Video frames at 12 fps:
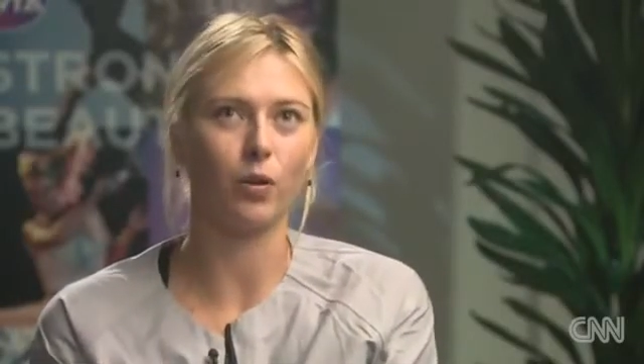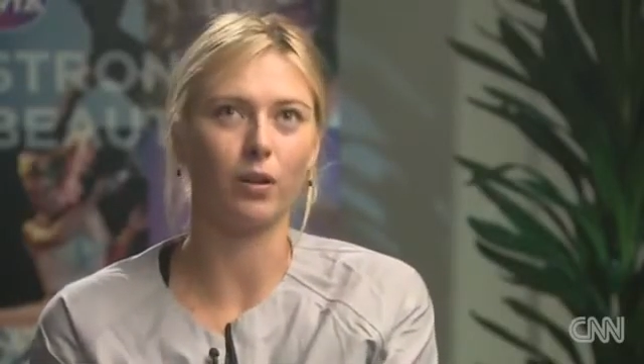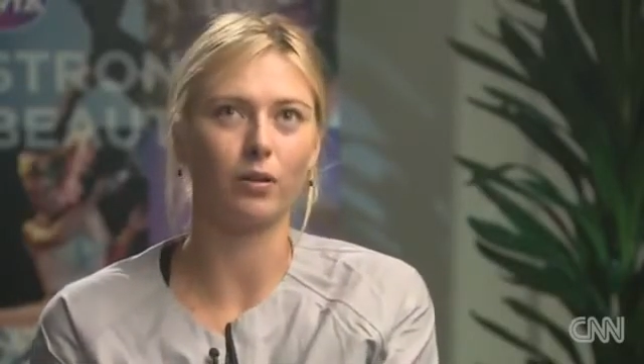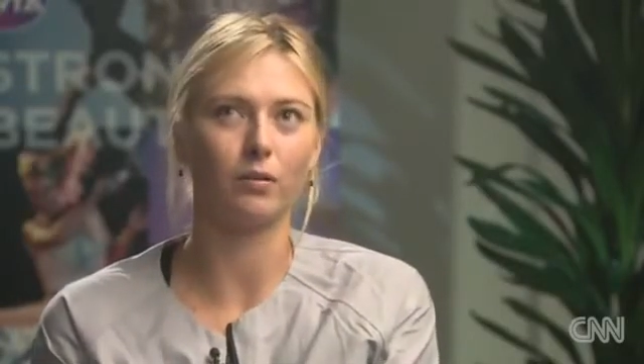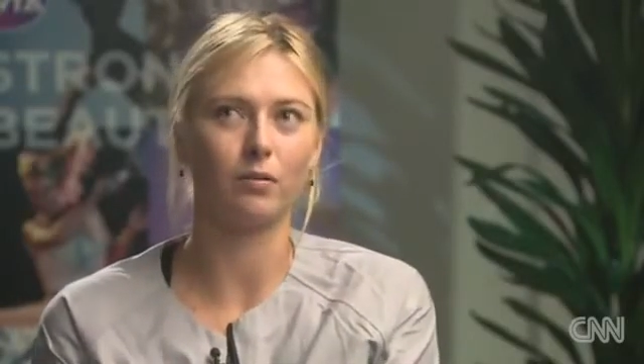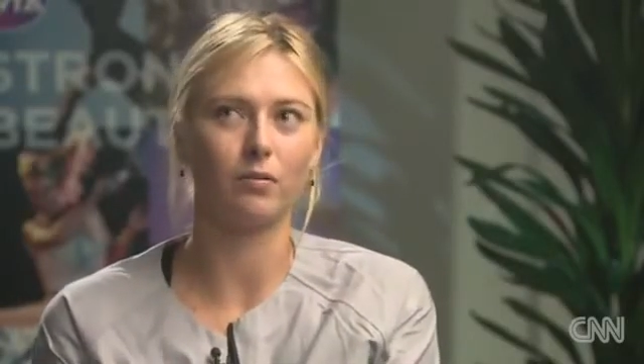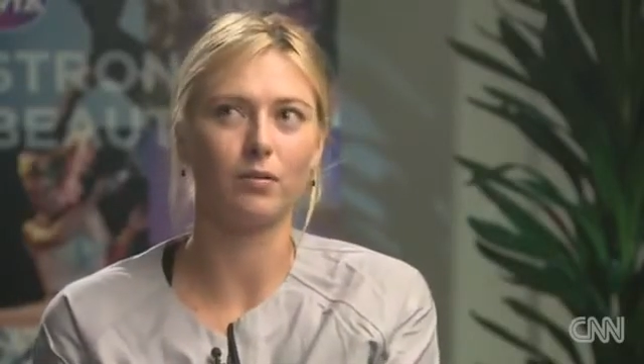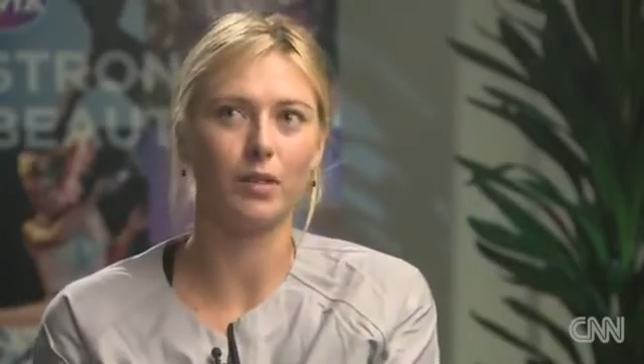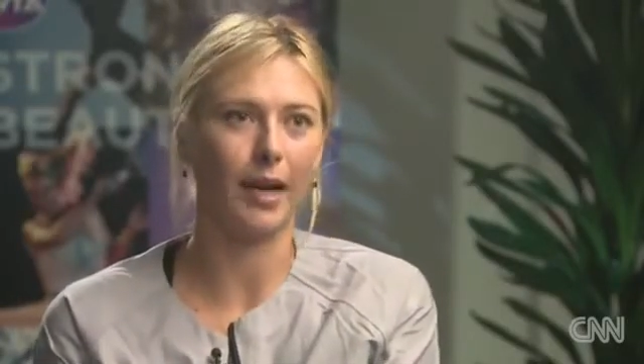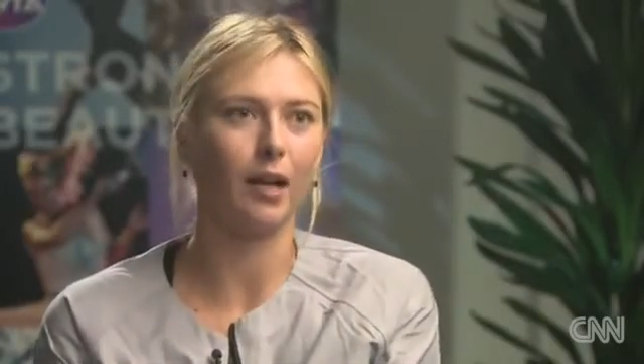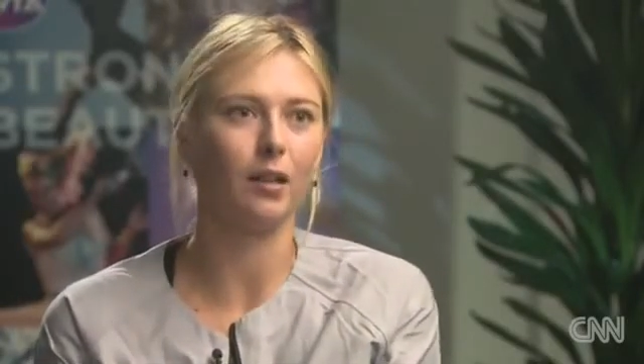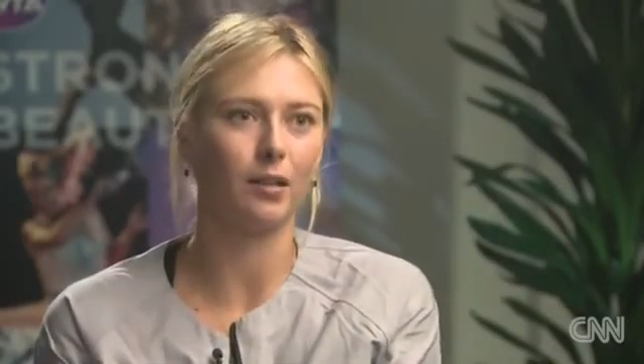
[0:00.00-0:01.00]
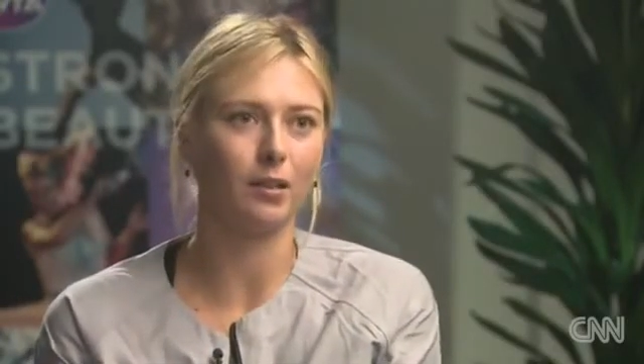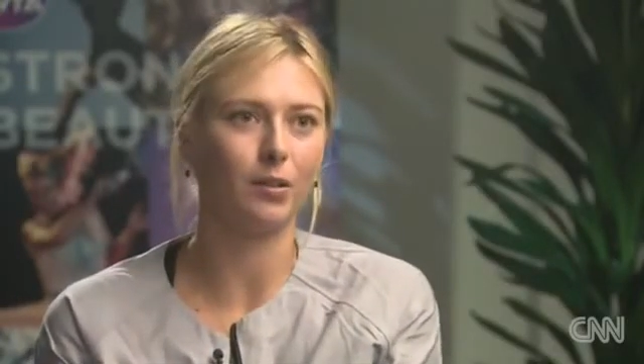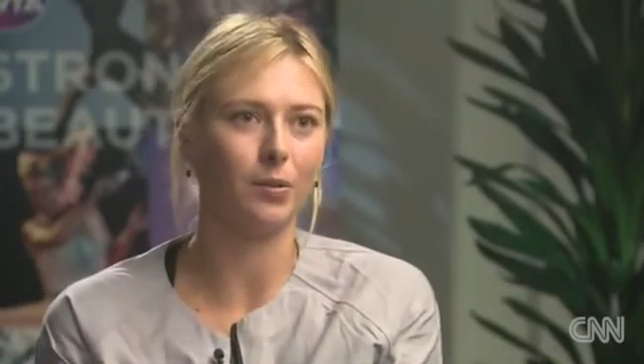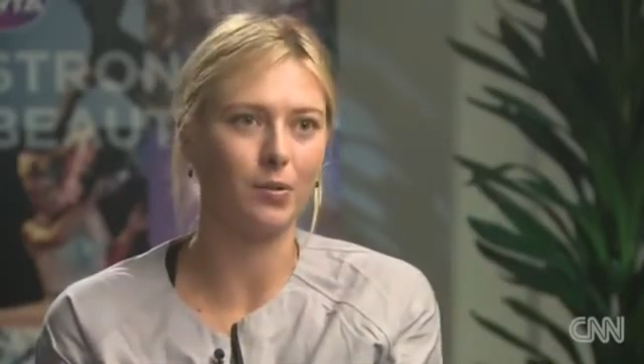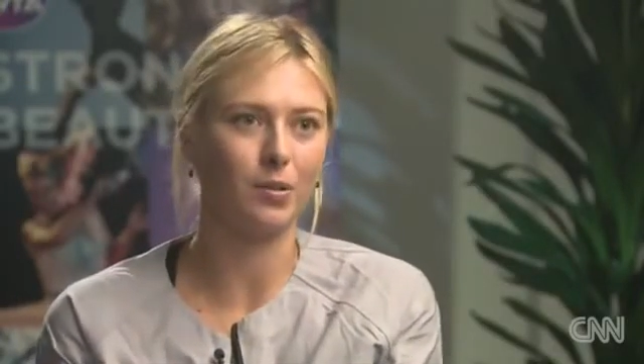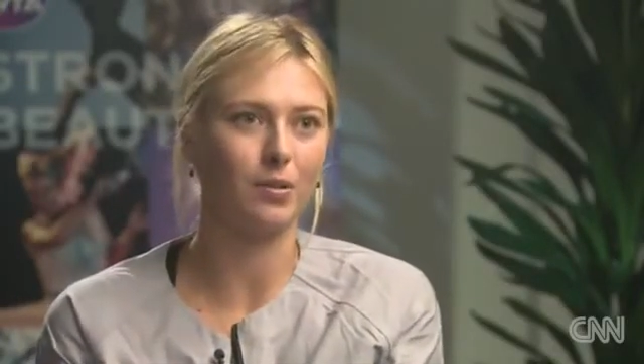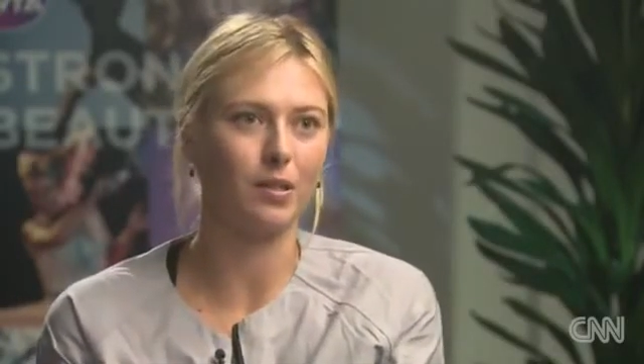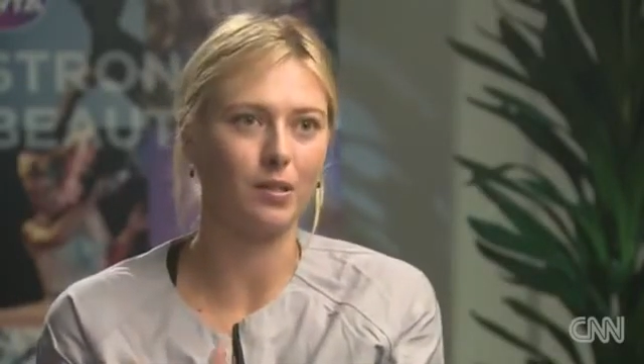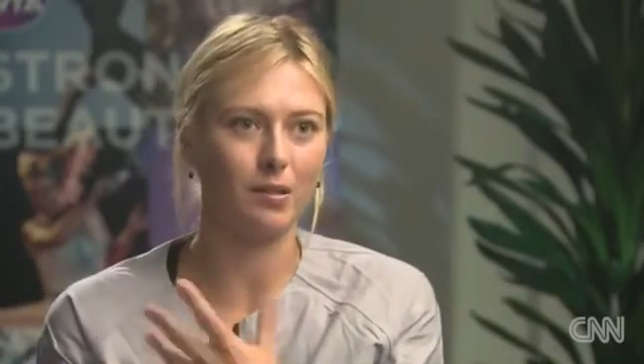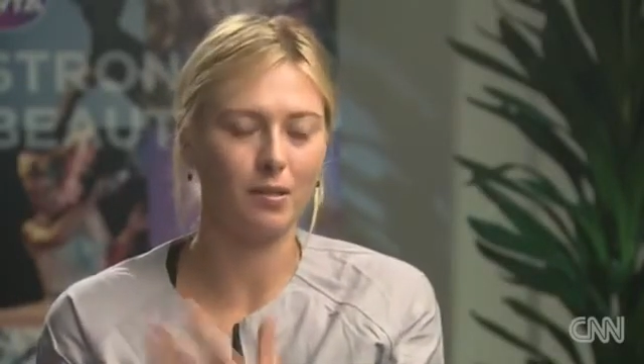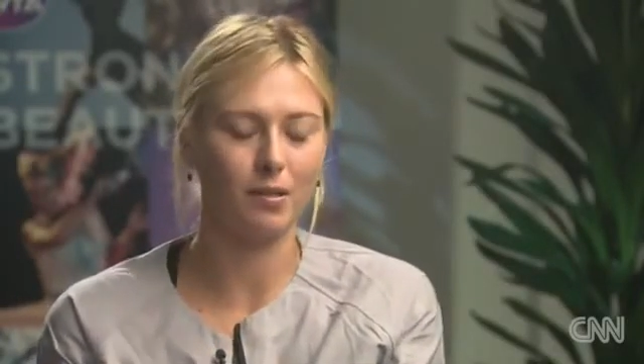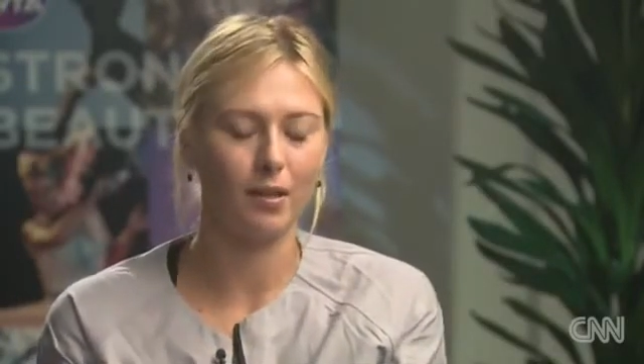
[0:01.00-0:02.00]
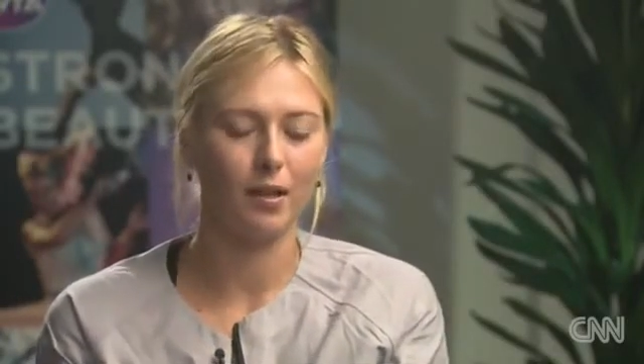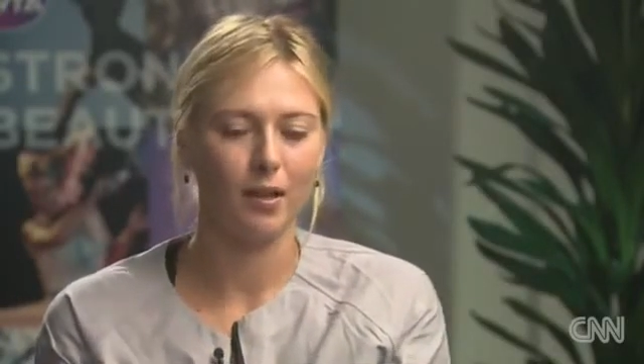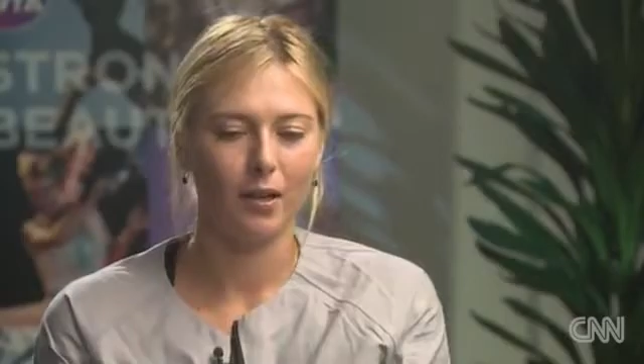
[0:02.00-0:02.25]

where talent loses its